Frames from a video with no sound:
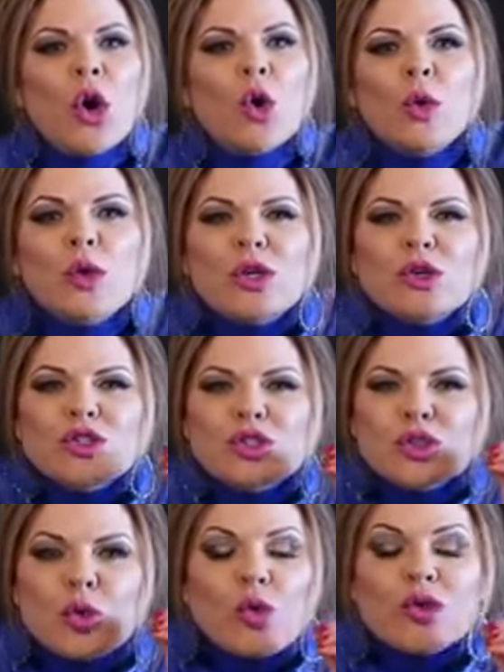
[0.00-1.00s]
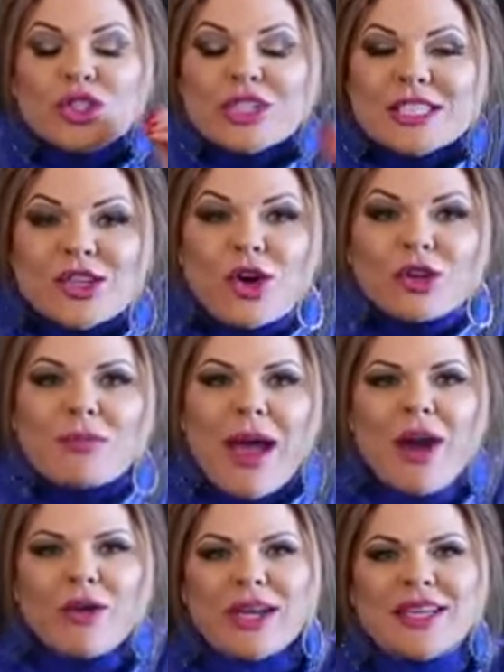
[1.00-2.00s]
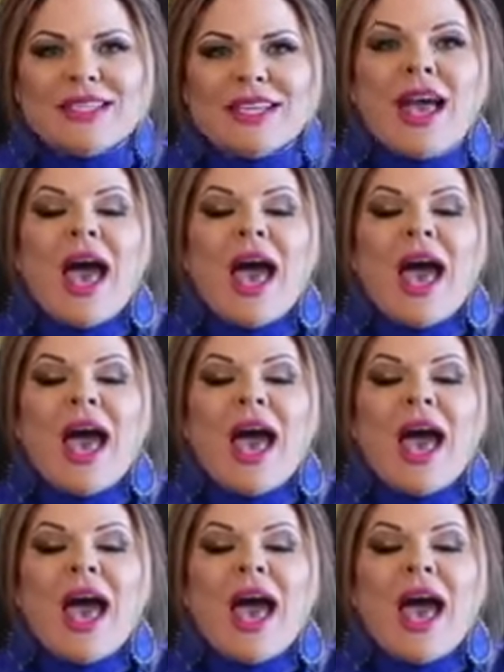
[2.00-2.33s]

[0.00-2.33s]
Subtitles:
who just got married